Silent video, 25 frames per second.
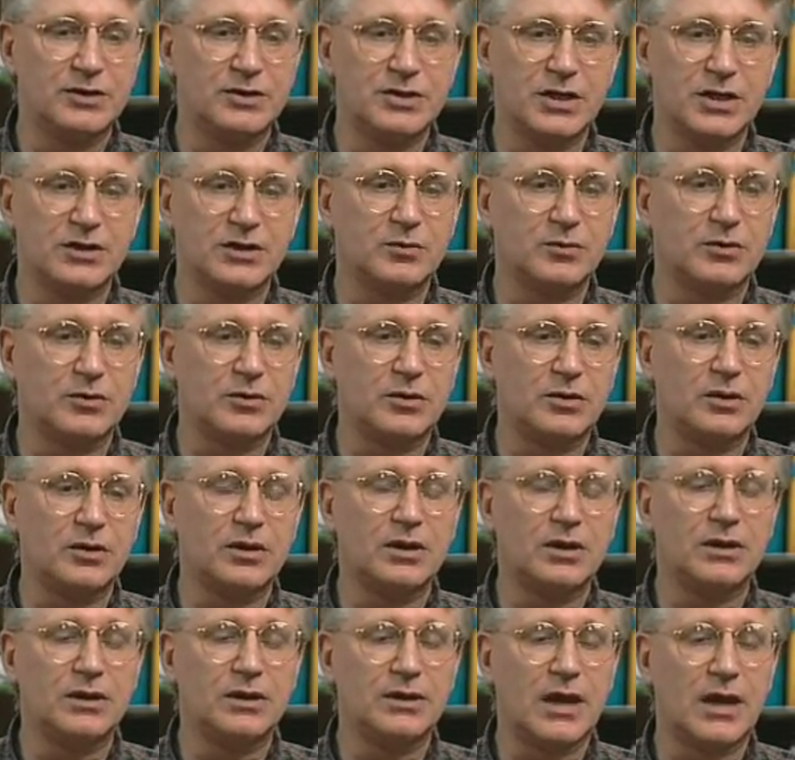
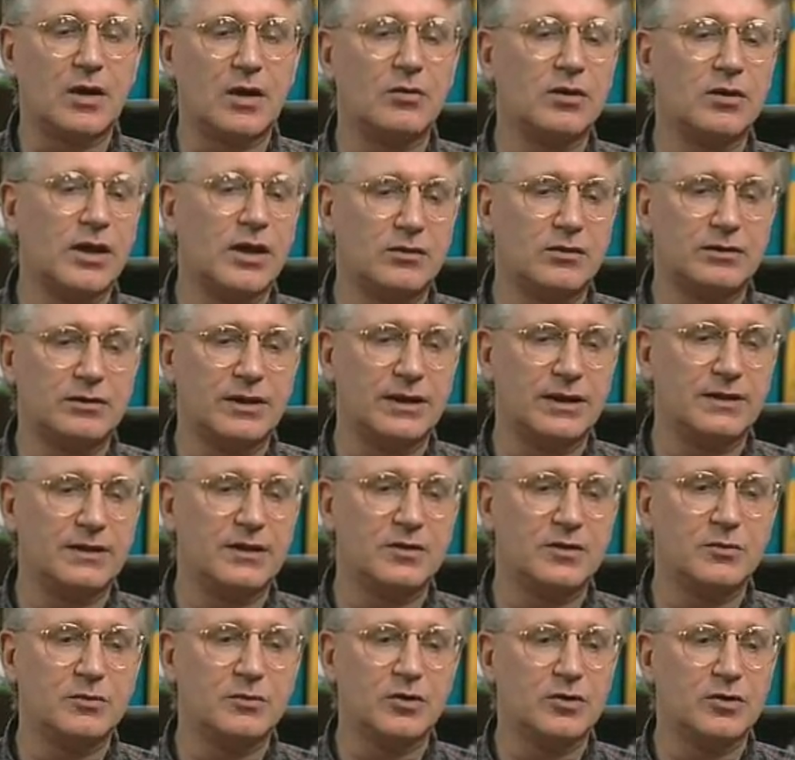injectable, an hour later take
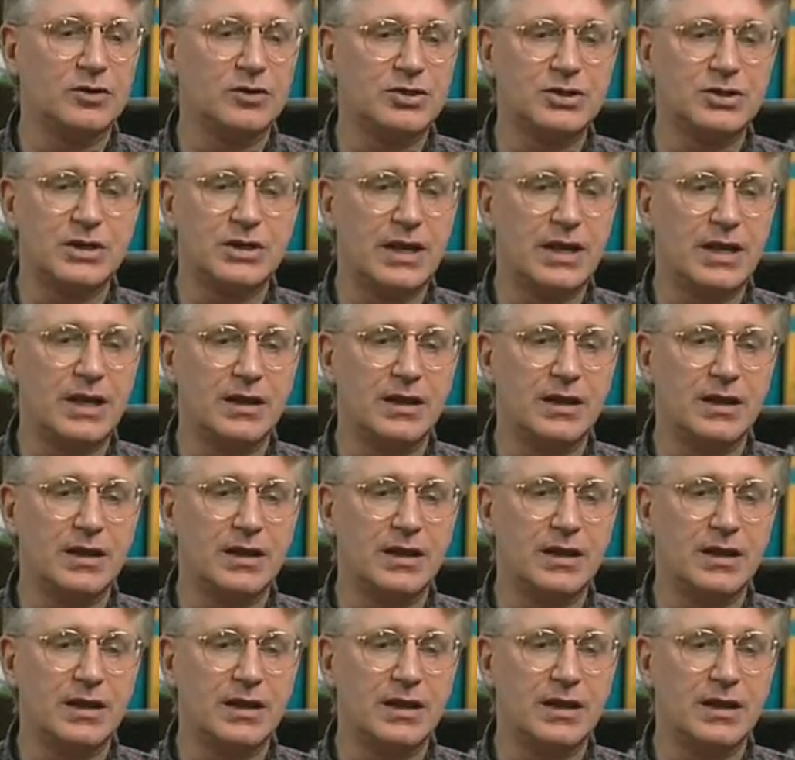the Emerge,